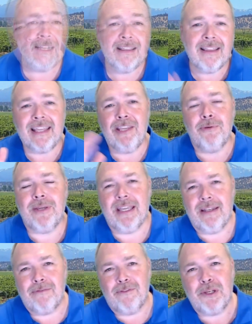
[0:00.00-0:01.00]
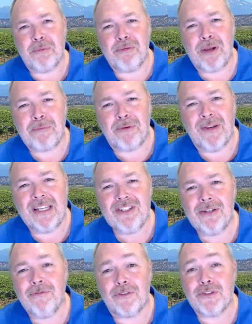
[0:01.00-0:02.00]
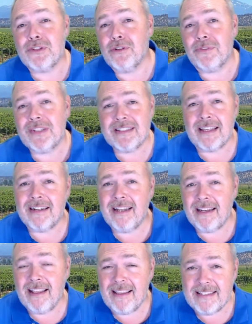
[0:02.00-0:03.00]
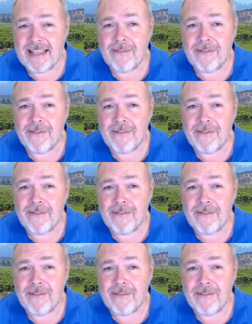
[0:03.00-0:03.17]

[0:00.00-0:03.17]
Thank you again for your preparation for service on an NLSA